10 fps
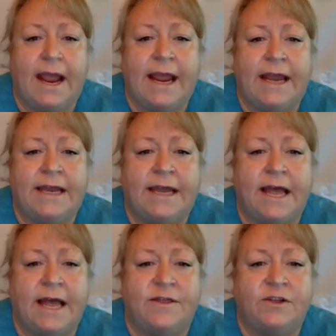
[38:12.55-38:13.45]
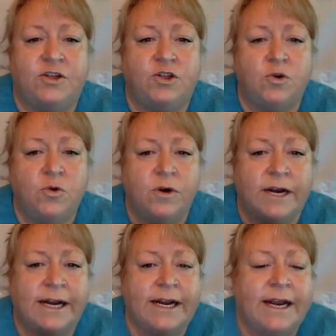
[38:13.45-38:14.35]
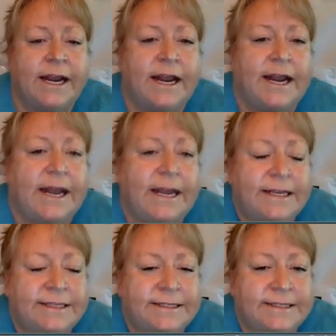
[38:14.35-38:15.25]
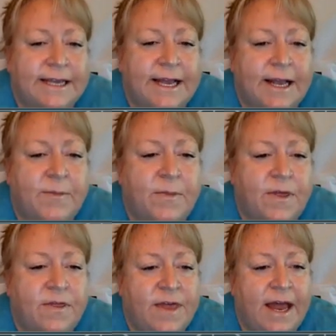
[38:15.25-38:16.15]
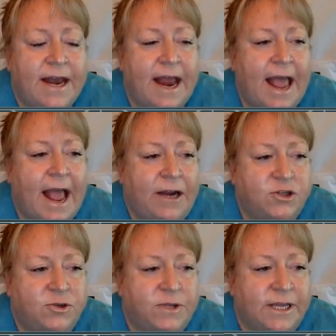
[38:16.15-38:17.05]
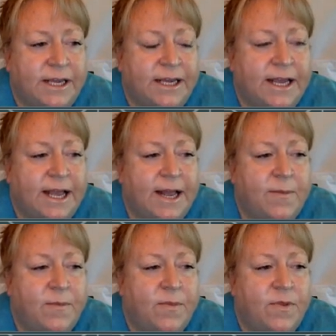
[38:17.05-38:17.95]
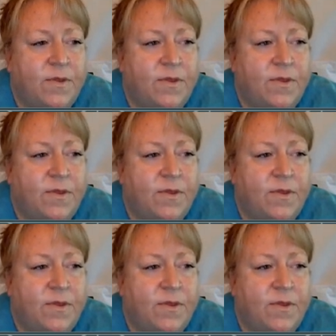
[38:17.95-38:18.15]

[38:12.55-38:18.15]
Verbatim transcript: And uh, the story is um, that actually um,